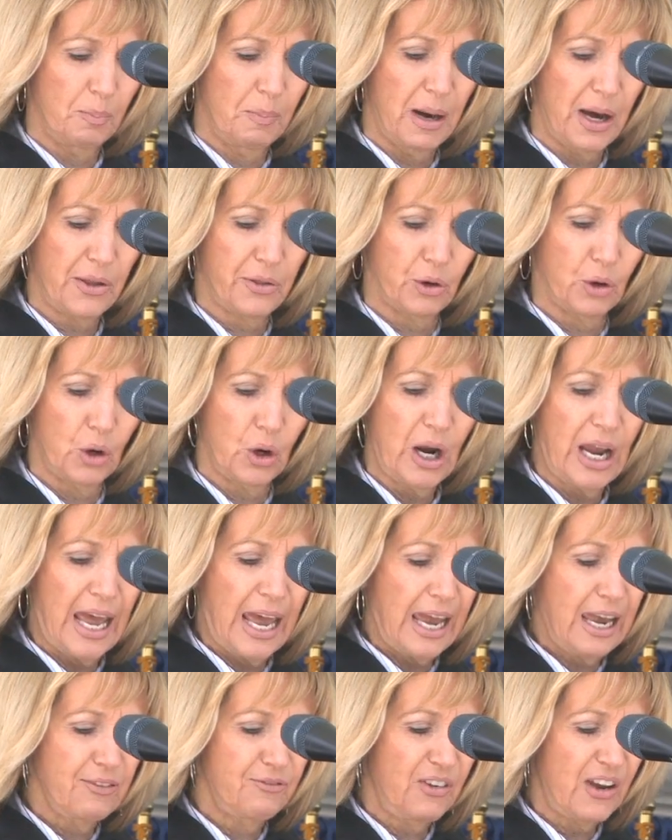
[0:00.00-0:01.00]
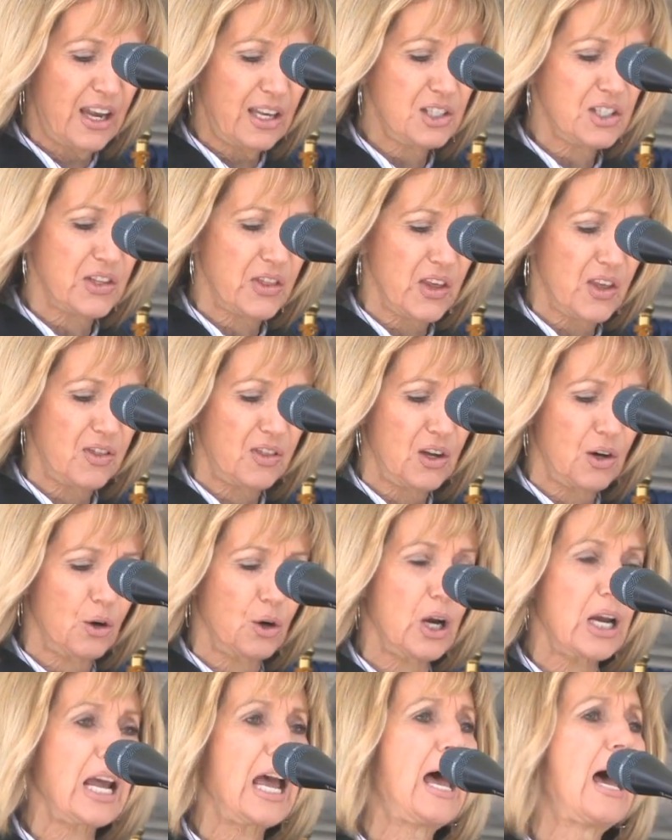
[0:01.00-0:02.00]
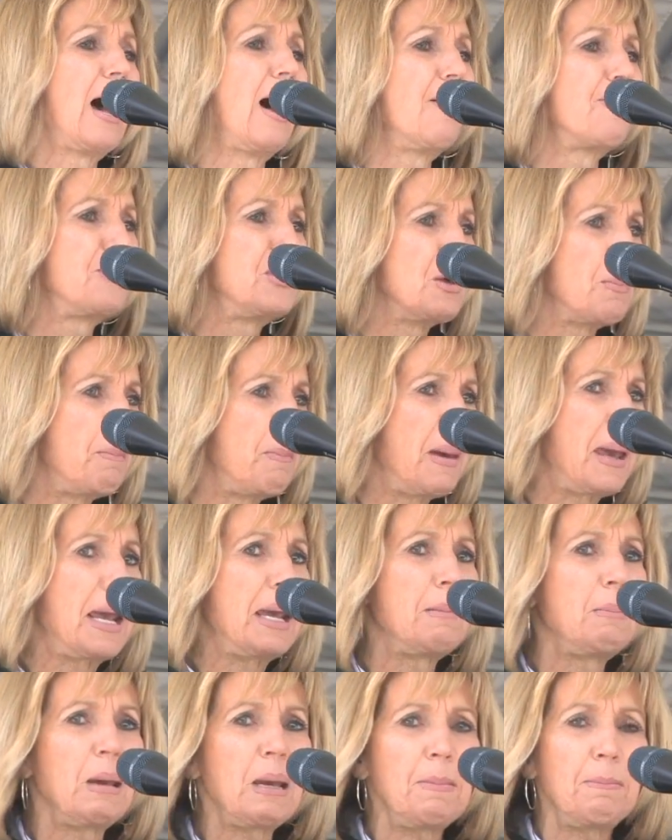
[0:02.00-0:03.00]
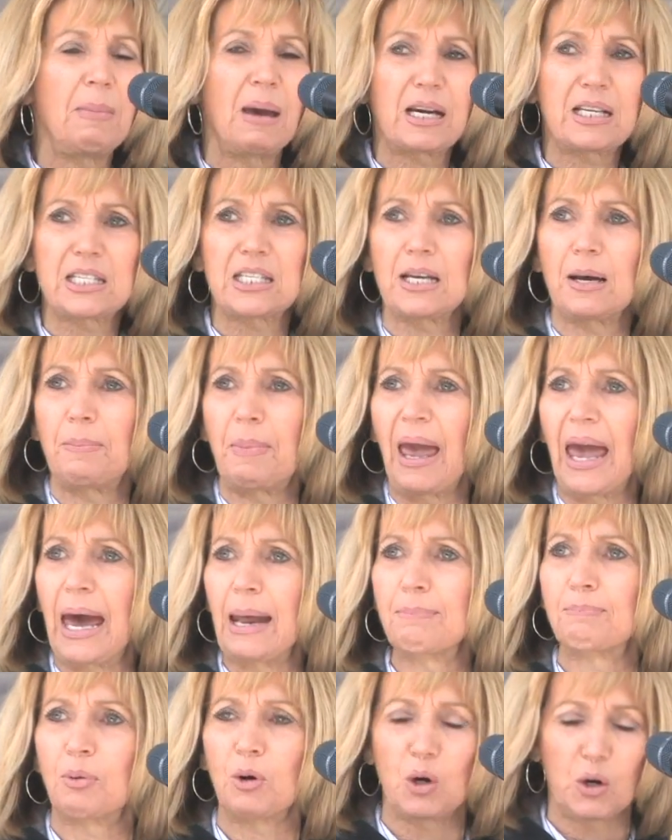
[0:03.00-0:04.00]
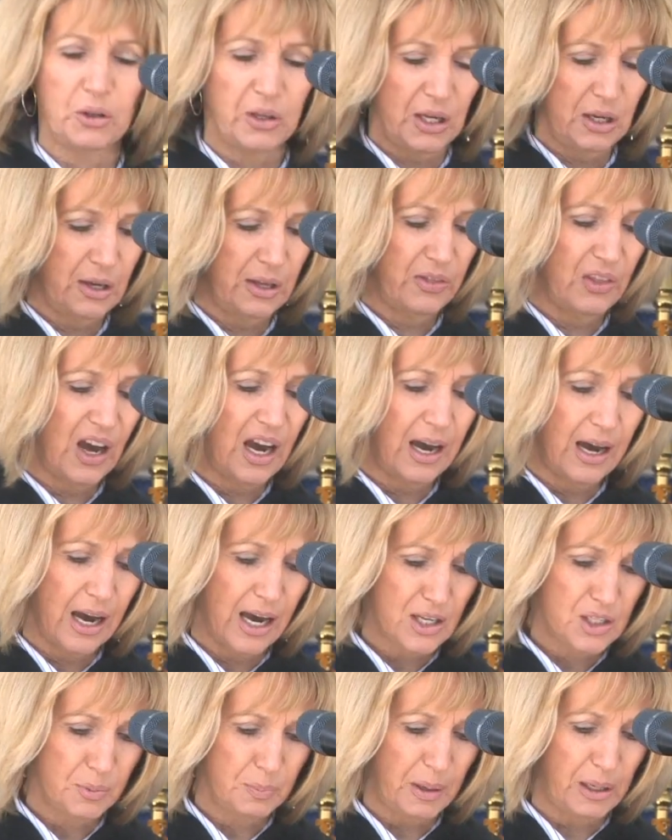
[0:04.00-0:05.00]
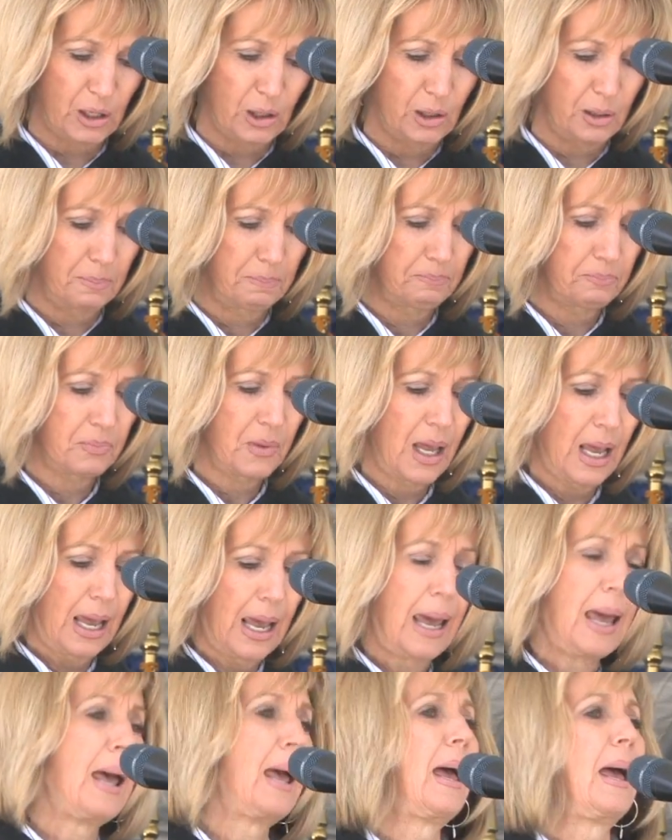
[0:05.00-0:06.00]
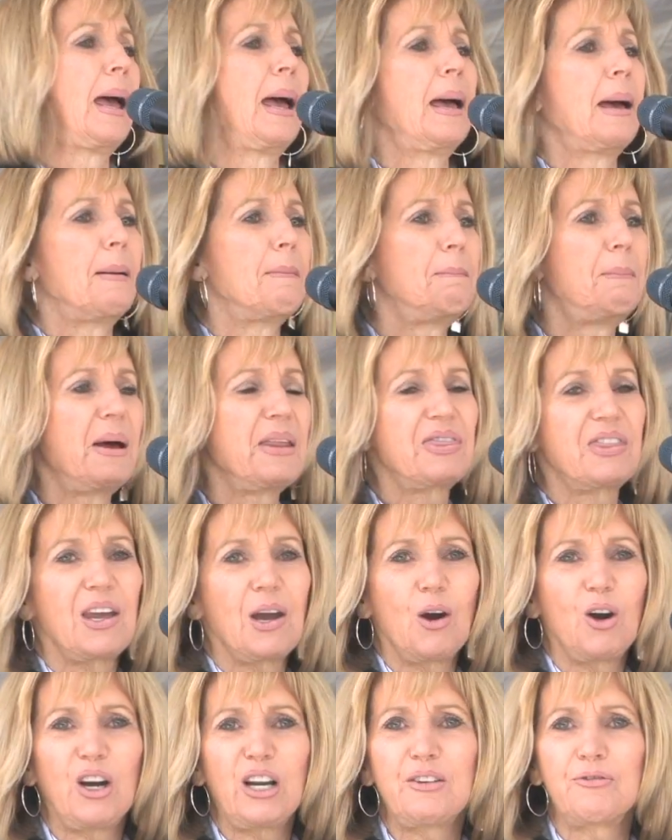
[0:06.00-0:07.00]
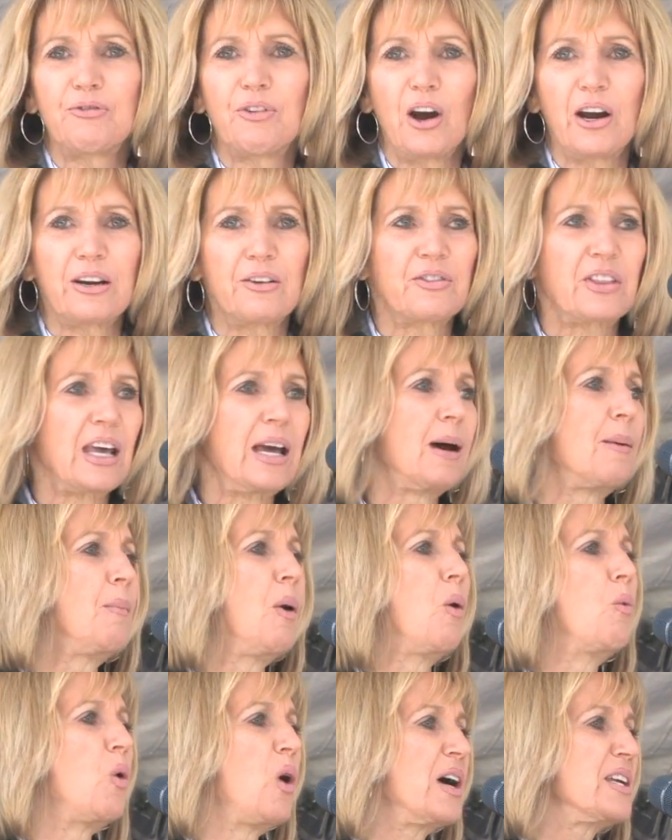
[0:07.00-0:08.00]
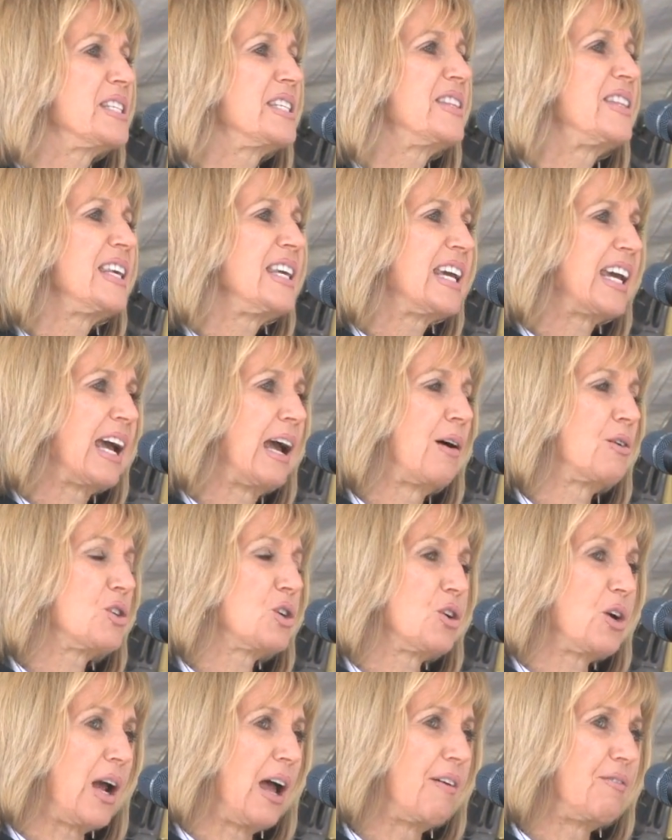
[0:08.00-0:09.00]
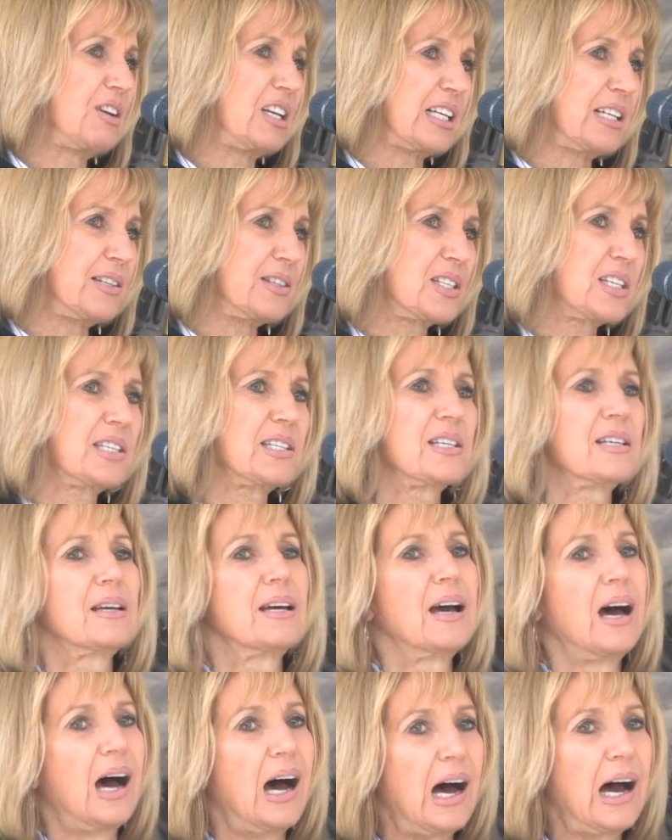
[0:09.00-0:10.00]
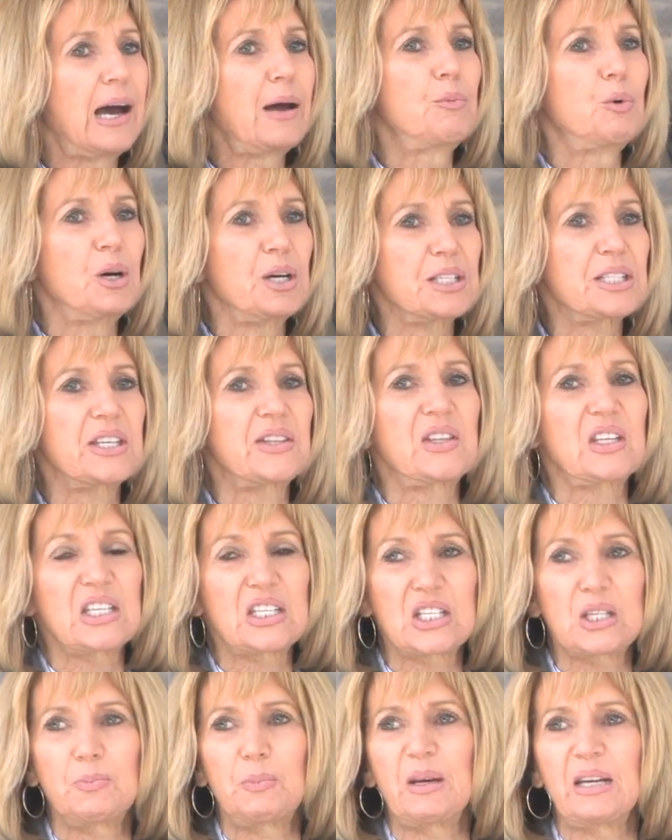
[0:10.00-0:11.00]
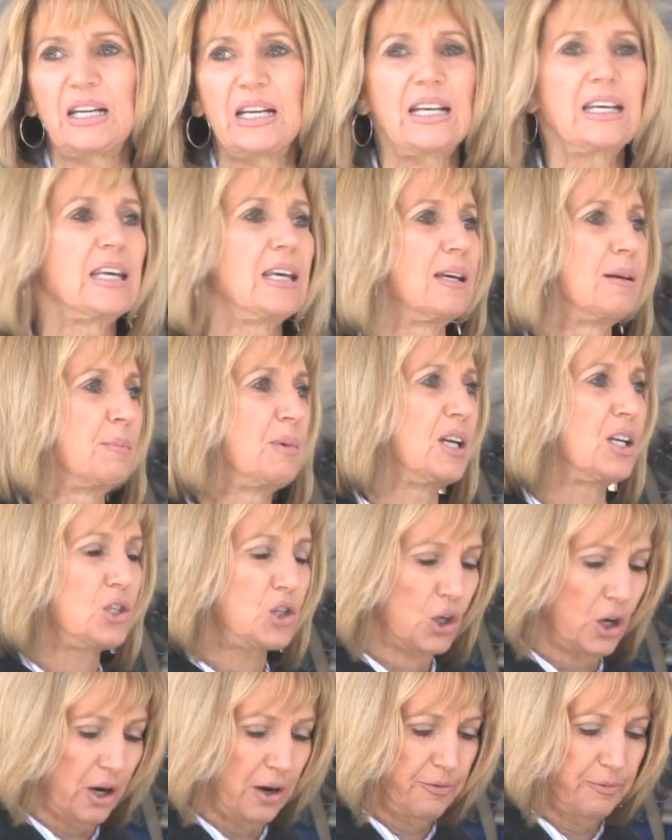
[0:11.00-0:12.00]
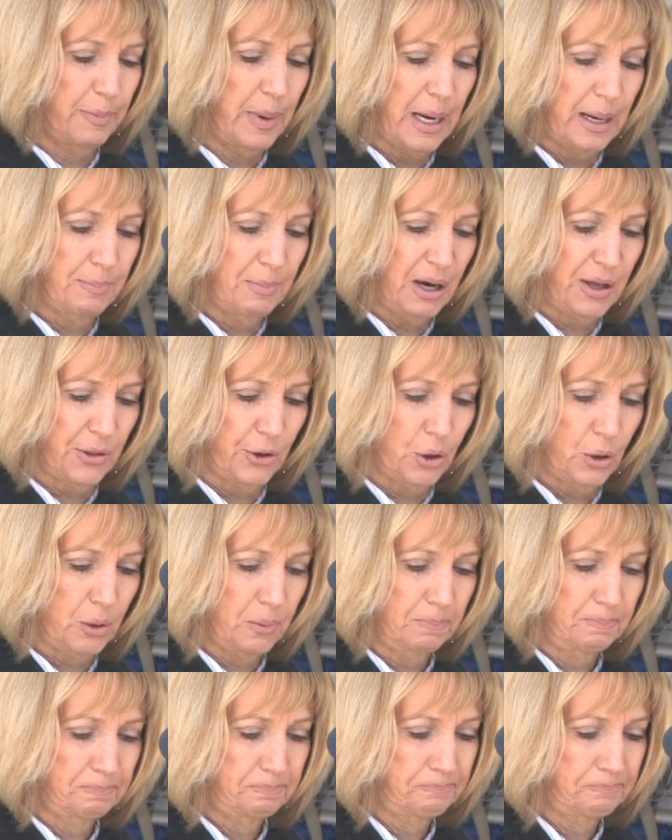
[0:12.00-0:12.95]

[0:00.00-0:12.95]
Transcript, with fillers: mother advanced the theory of the baby mix up at birth in the hospital. But there in front of them was the counter evidence. I was the spitting image of my mother.